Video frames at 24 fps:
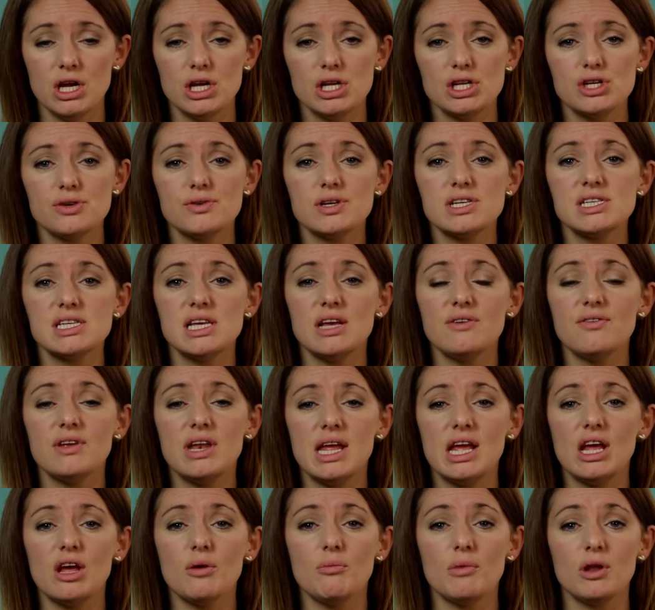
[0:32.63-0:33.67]
to receive an
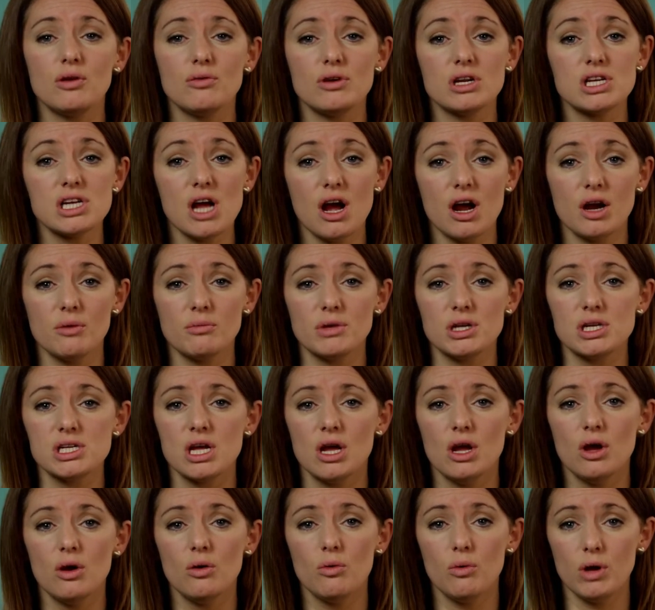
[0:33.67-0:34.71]
income in retirement
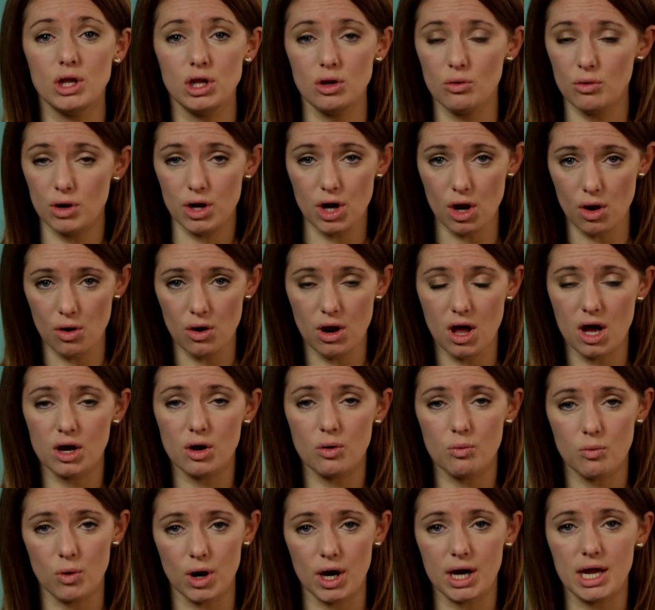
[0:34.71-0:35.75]
when you are no
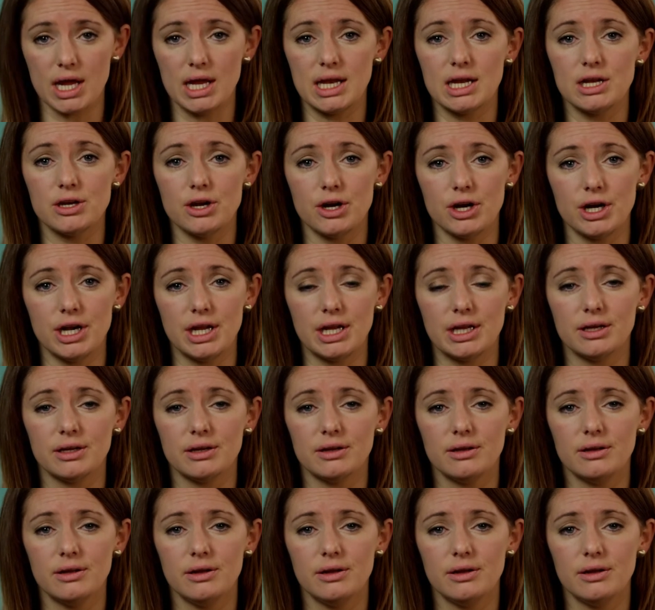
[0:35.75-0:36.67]
longer working and earning.